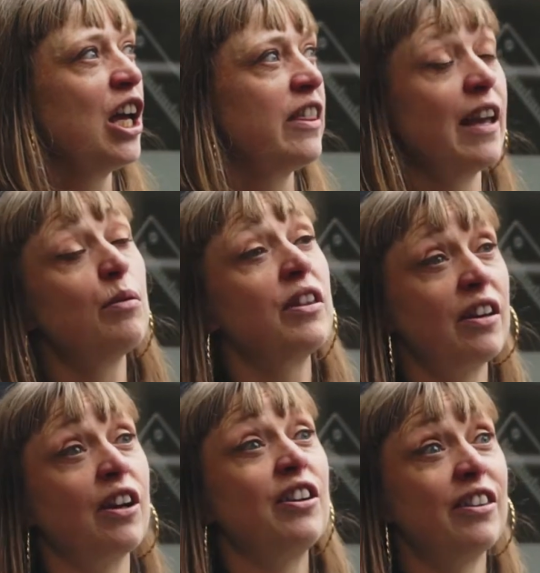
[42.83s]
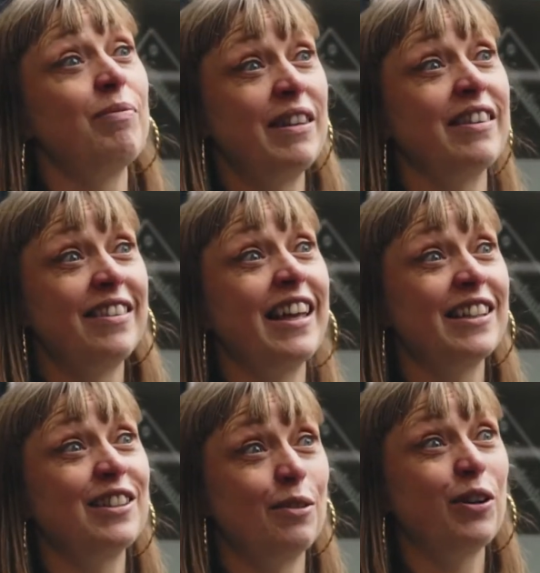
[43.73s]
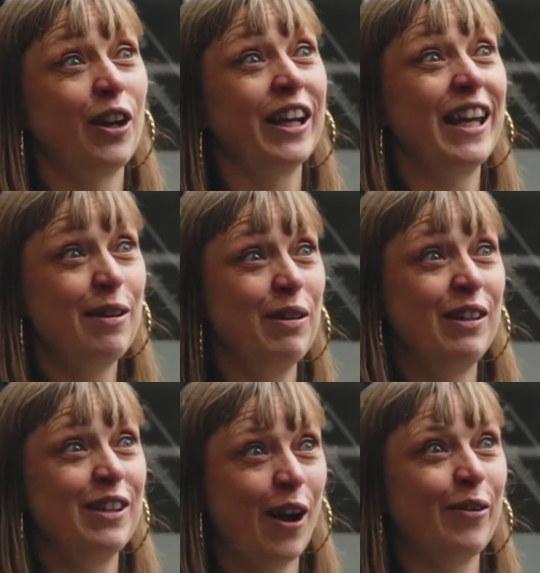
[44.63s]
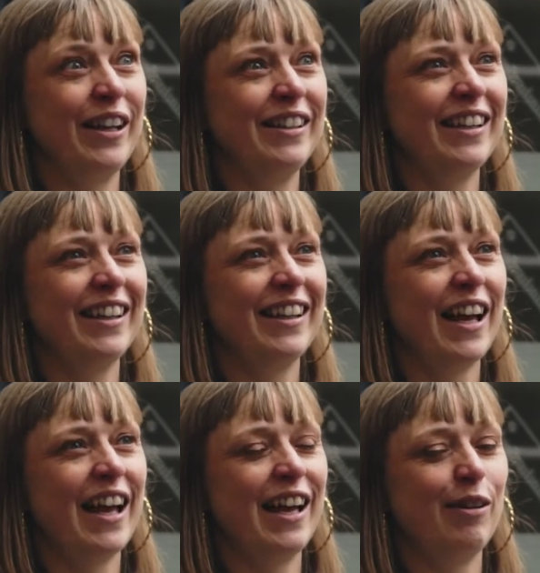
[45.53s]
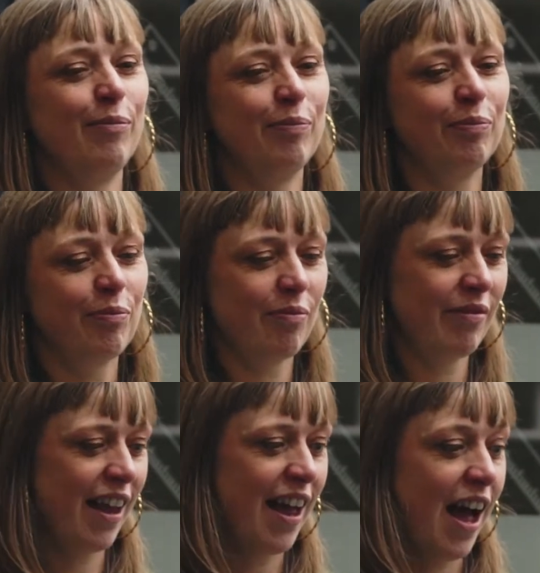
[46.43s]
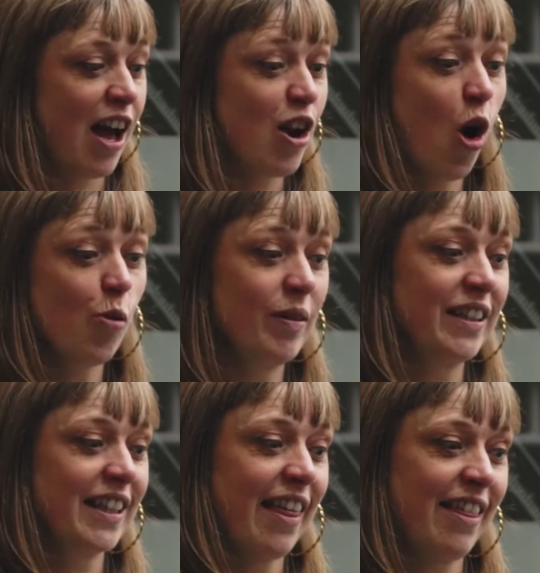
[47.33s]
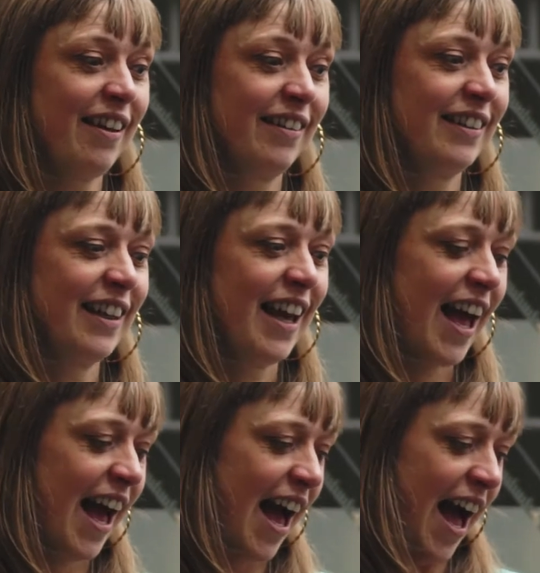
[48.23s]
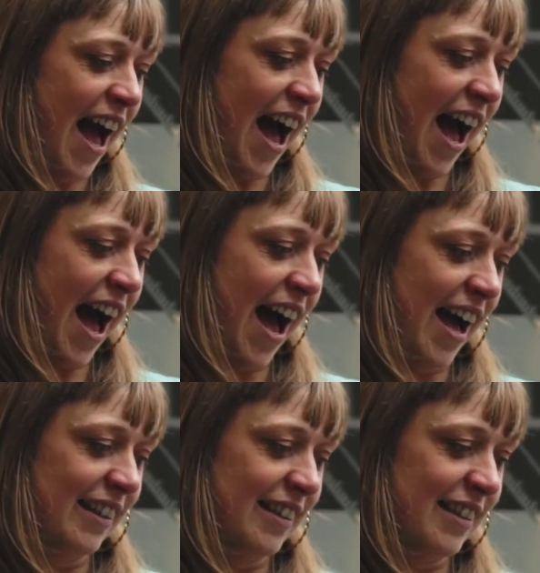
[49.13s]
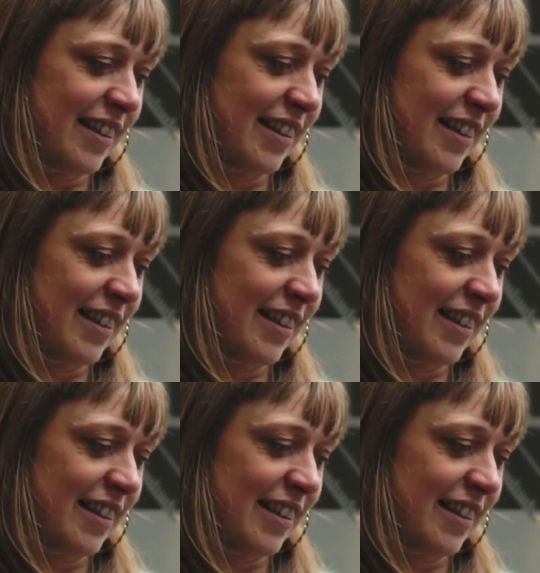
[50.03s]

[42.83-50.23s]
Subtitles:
they were going to be the things that were going to keep me going and hold me together. And